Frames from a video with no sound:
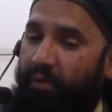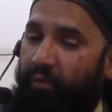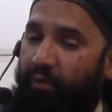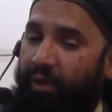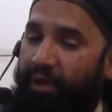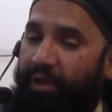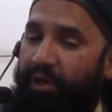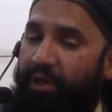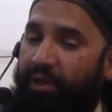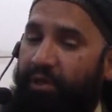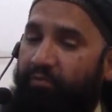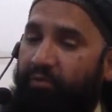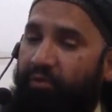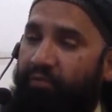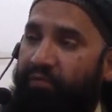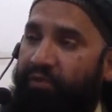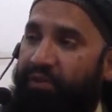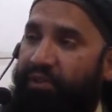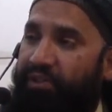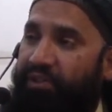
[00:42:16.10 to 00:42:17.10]
when he would
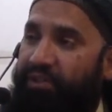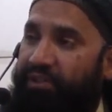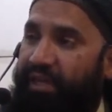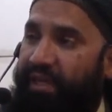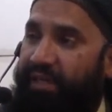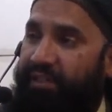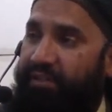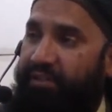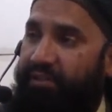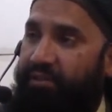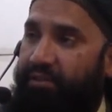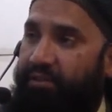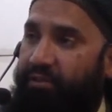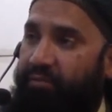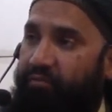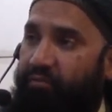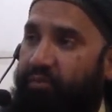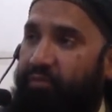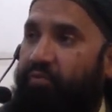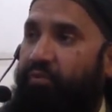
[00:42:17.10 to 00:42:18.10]
finish his lesson,
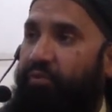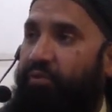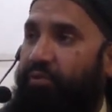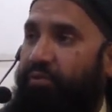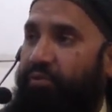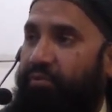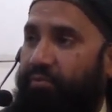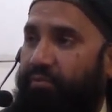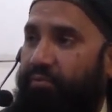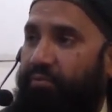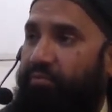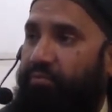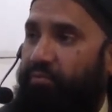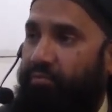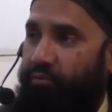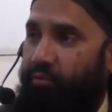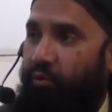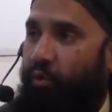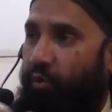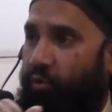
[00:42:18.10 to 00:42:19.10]
we would
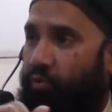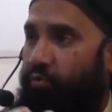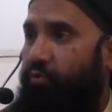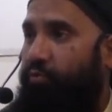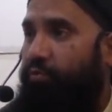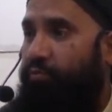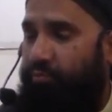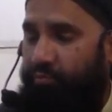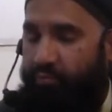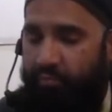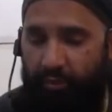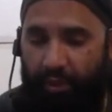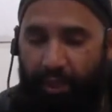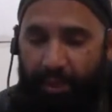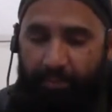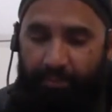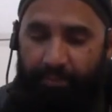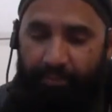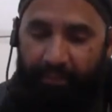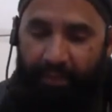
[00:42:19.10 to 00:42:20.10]
go to
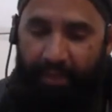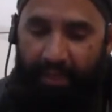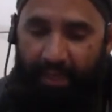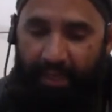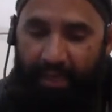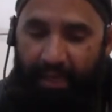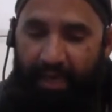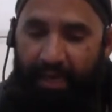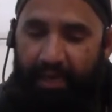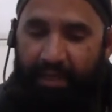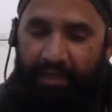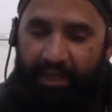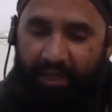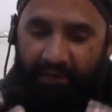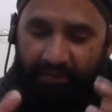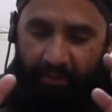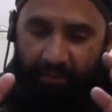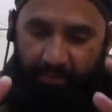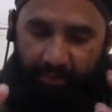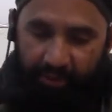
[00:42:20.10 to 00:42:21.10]
him and
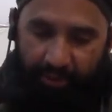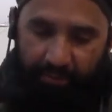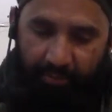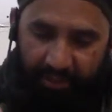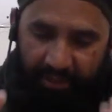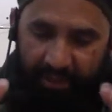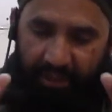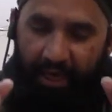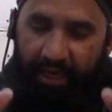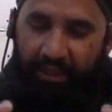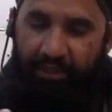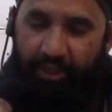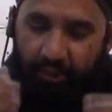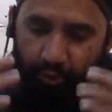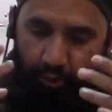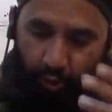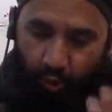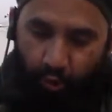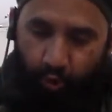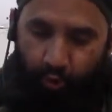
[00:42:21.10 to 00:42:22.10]
give him his massage
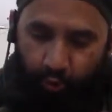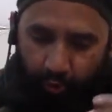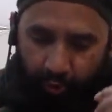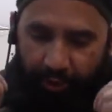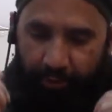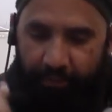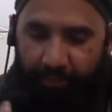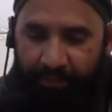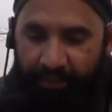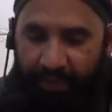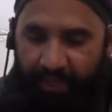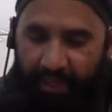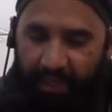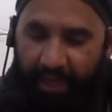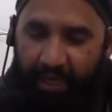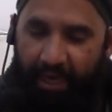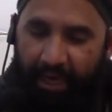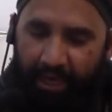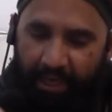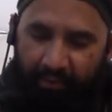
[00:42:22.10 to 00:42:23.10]
and talk to him,
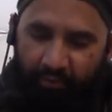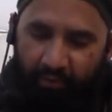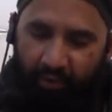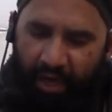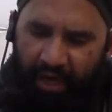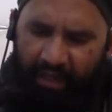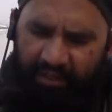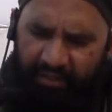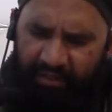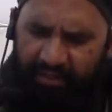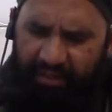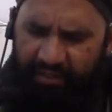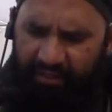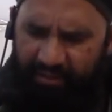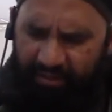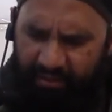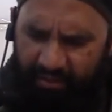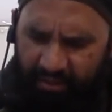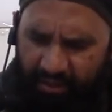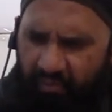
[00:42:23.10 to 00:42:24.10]
and he would ask
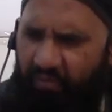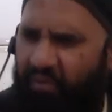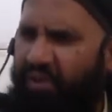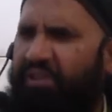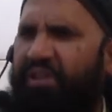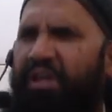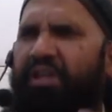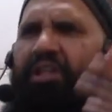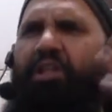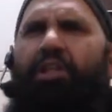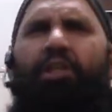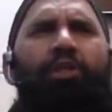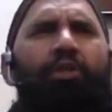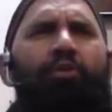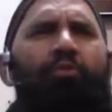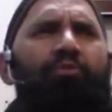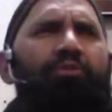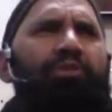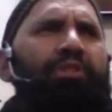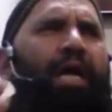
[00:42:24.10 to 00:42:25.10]
us, what are the
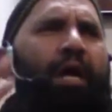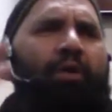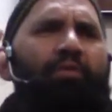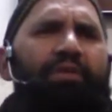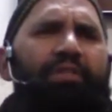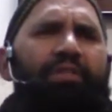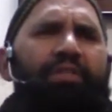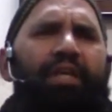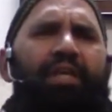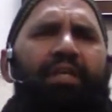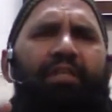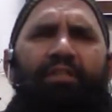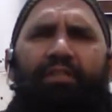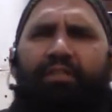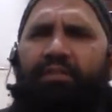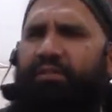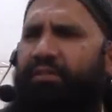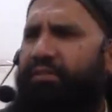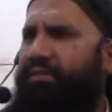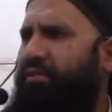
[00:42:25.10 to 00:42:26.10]
news
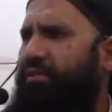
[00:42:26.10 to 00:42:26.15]
nowadays?